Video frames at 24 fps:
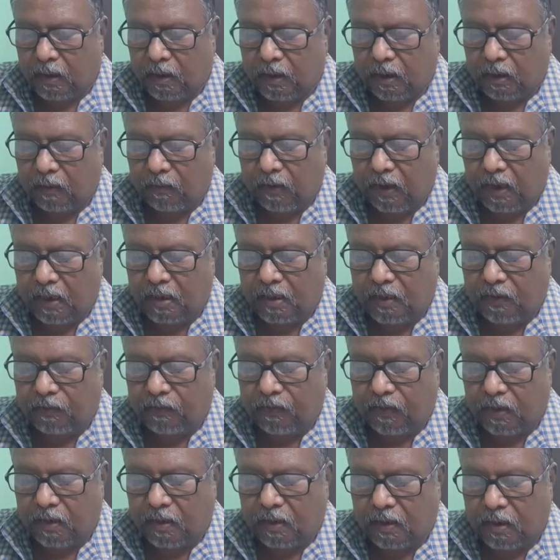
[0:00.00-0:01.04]
The vas
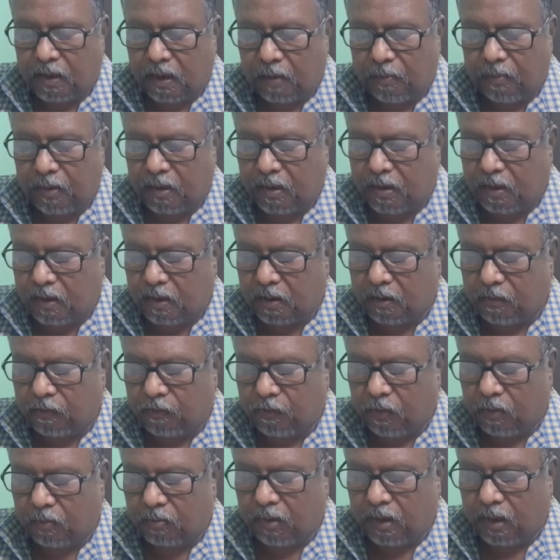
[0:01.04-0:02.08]
deferens commences
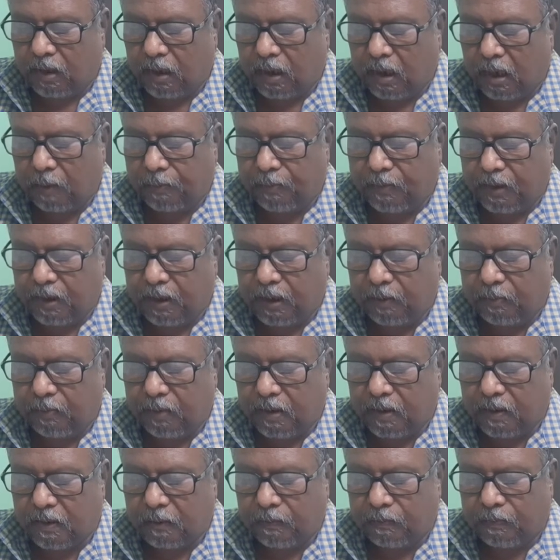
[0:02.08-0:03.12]
from the
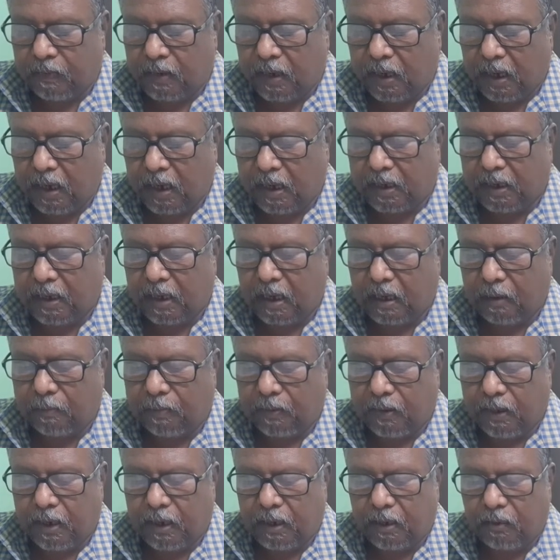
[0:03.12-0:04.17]
epididymis at the
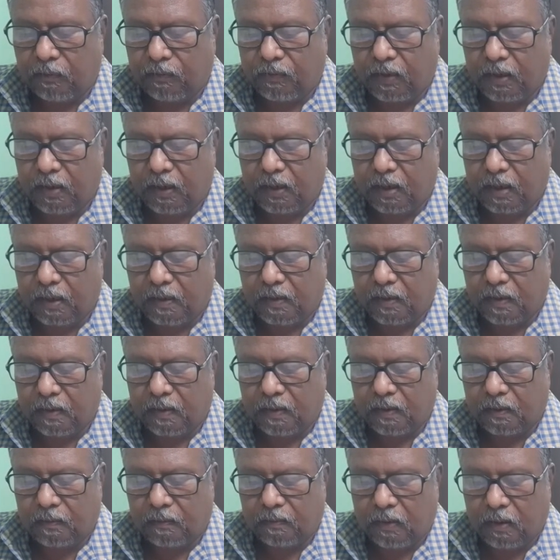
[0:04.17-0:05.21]
upper end of the
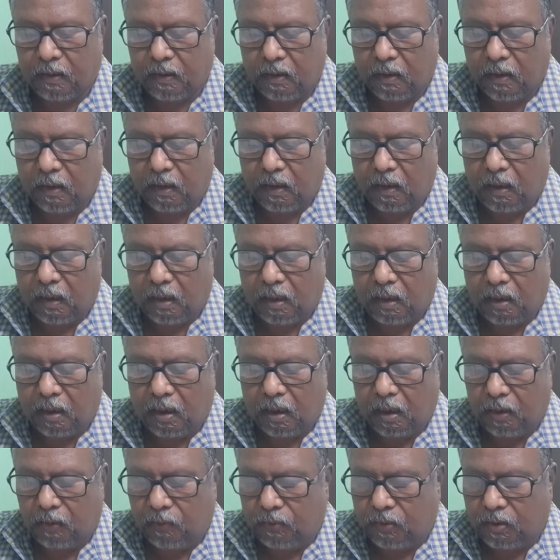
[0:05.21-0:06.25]
testis. It
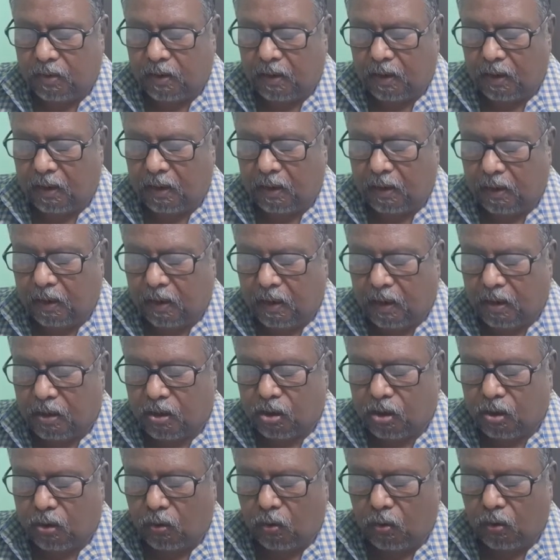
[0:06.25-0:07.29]
leaves the
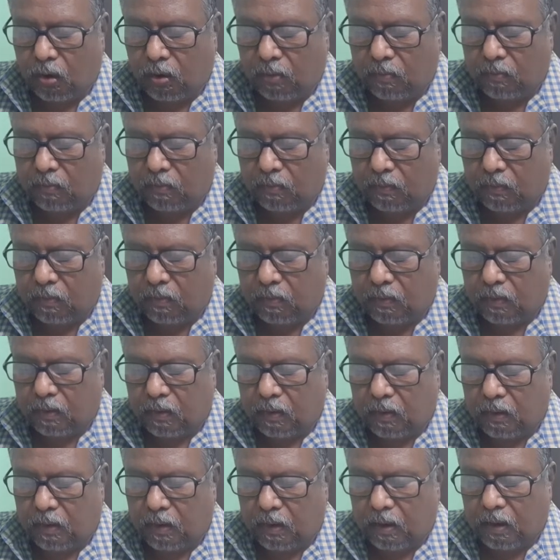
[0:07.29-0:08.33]
scrotum
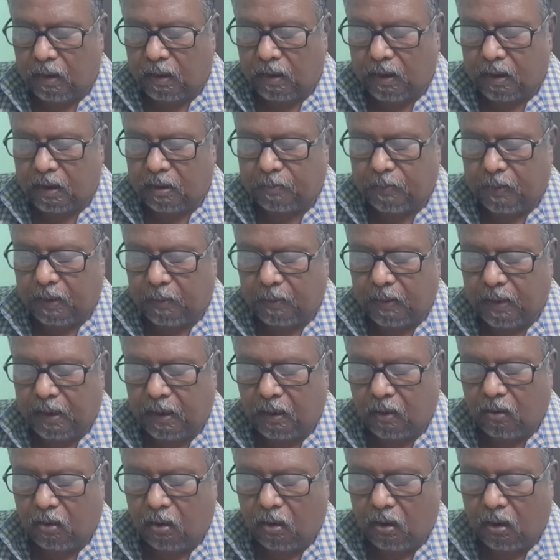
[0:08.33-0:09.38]
in the
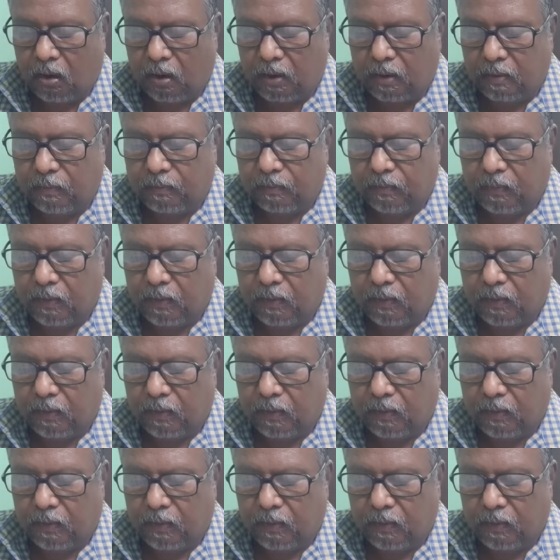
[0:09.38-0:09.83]
spermatic cord.